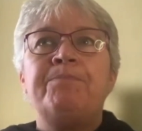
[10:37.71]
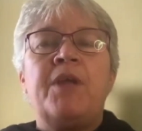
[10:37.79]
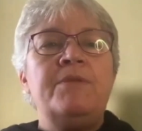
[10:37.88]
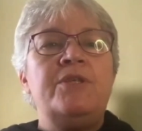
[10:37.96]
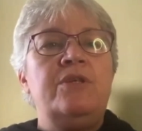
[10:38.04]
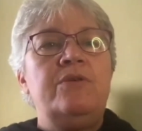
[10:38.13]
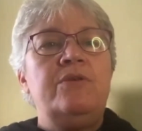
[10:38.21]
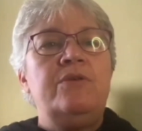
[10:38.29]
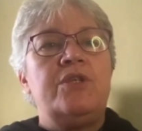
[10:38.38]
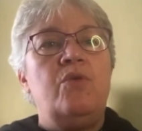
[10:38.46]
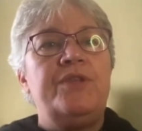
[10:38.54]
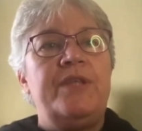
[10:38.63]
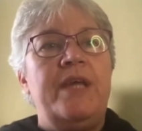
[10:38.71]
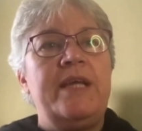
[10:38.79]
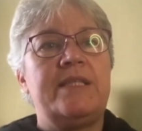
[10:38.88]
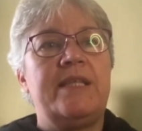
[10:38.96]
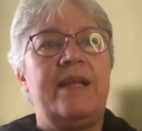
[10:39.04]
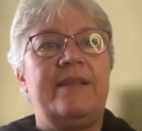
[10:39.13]
come to know
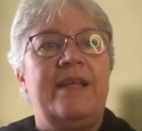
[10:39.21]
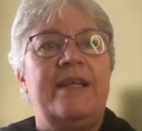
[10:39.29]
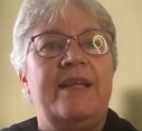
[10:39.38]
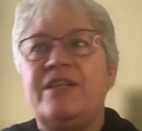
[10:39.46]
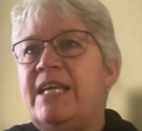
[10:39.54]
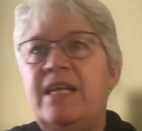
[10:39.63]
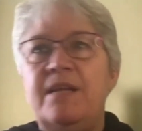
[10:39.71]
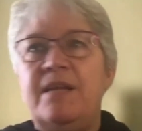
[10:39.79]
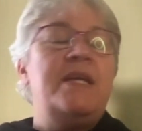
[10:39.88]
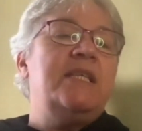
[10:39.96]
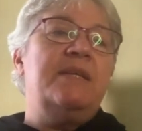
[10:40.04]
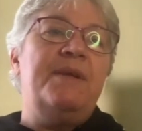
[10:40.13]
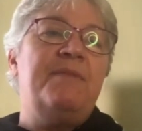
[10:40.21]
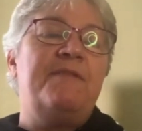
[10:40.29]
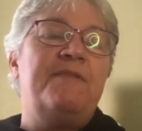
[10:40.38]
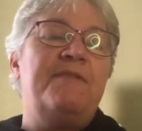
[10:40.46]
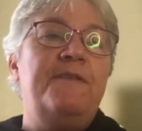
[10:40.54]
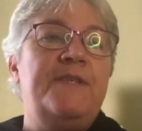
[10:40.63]
things that it's taken me until in
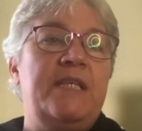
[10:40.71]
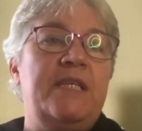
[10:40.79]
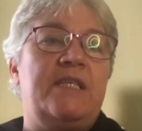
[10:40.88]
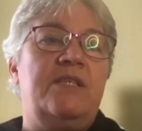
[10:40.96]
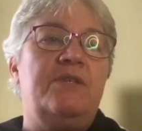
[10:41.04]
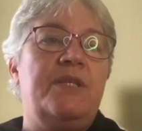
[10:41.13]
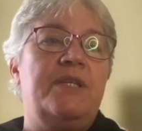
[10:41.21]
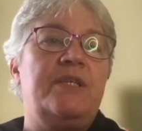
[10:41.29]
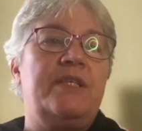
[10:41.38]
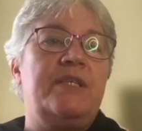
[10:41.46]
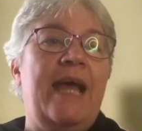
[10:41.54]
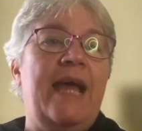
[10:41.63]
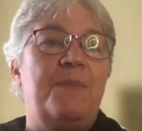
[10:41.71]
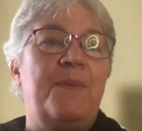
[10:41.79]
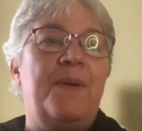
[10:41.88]
my 50s to understand